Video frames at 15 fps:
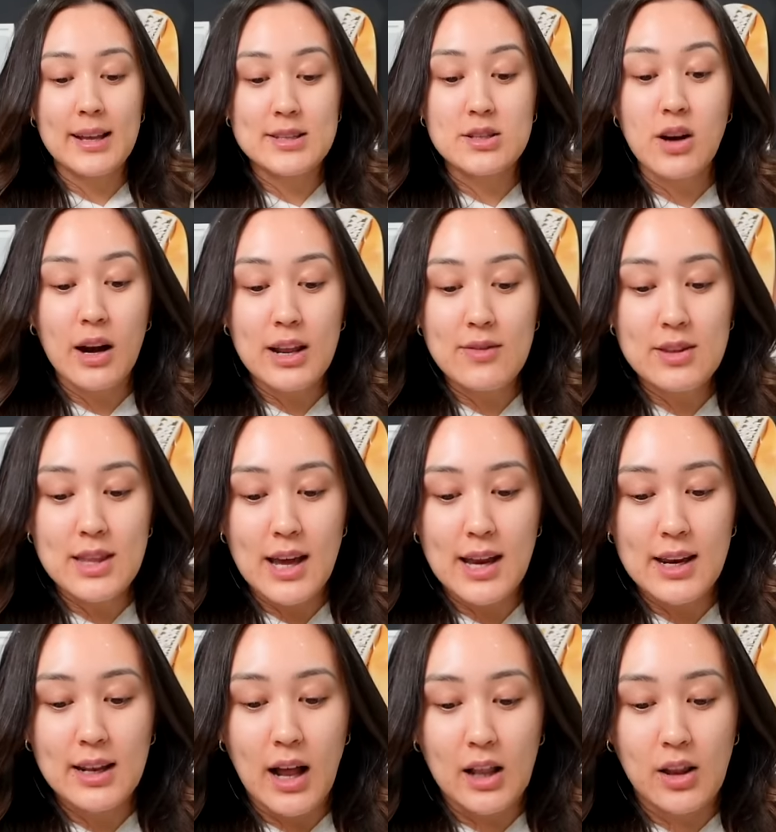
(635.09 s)
It's not even
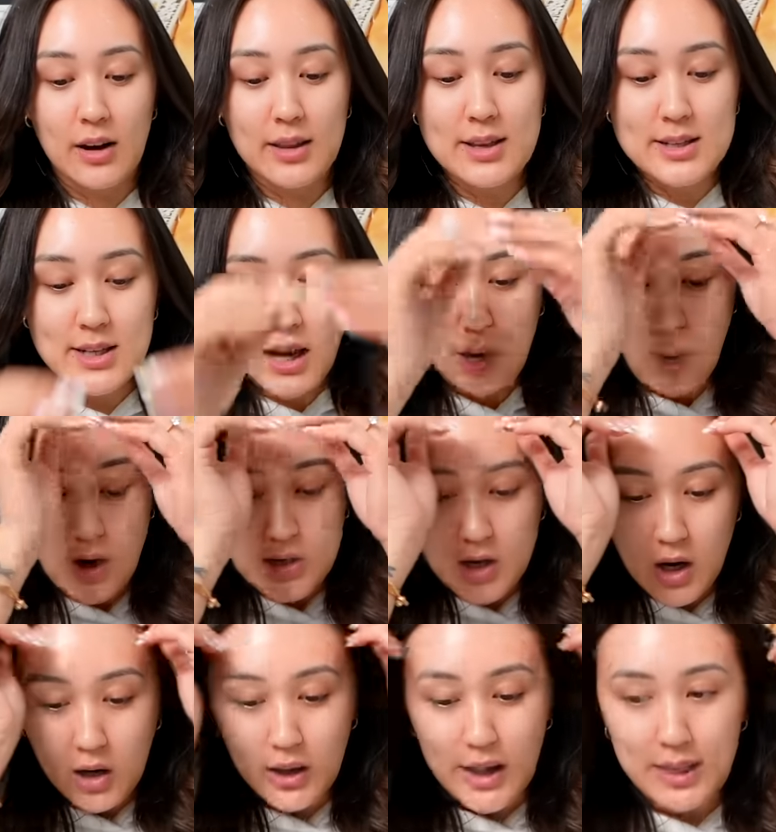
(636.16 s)
that a lot of these DIYs
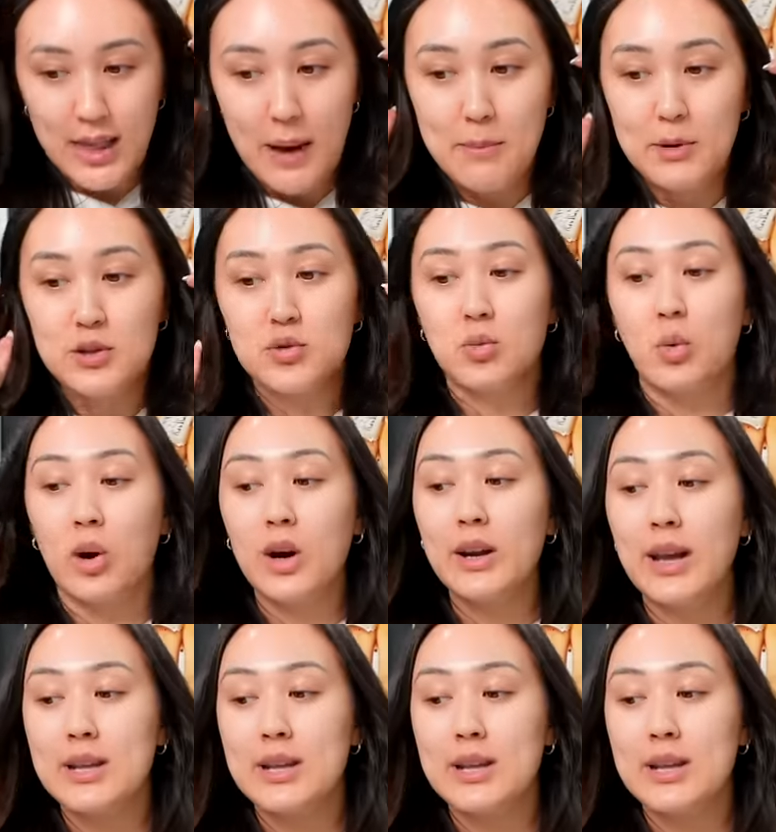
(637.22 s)
are like that much work.